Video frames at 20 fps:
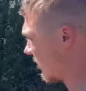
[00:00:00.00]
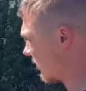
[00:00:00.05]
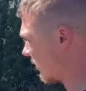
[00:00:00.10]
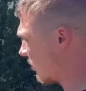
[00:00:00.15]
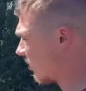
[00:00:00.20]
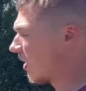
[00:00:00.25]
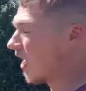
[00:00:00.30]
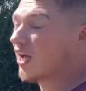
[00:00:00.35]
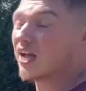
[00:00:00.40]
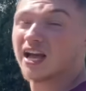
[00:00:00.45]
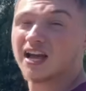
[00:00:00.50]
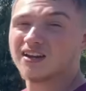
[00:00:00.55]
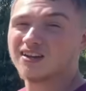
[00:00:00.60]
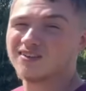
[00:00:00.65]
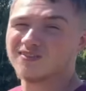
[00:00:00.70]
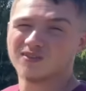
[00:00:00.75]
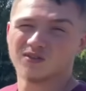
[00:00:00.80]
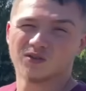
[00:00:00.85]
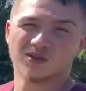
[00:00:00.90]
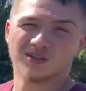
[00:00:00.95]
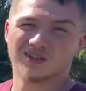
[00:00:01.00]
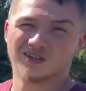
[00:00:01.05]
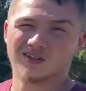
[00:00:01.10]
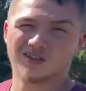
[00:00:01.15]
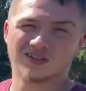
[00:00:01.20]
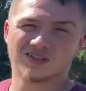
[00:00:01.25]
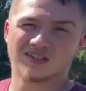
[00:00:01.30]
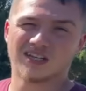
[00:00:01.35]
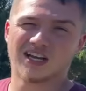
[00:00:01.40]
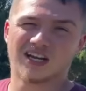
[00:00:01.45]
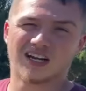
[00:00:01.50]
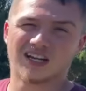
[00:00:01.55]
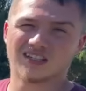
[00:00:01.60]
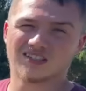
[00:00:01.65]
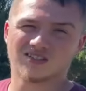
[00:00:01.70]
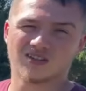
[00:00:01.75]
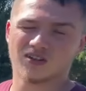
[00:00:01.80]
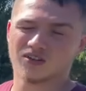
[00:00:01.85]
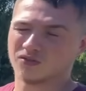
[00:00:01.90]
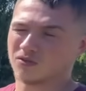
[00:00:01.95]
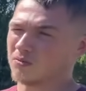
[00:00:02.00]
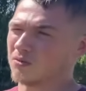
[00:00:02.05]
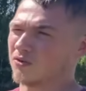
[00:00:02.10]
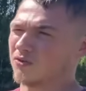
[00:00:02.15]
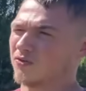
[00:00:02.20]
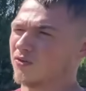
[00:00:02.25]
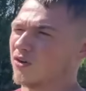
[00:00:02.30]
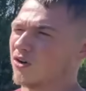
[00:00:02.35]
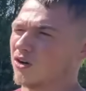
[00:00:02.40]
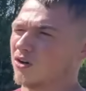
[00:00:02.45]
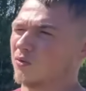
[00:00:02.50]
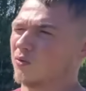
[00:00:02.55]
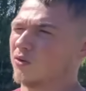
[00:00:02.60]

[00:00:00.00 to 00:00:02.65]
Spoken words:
to go, I hadn't even really looked at it. I saw it from afar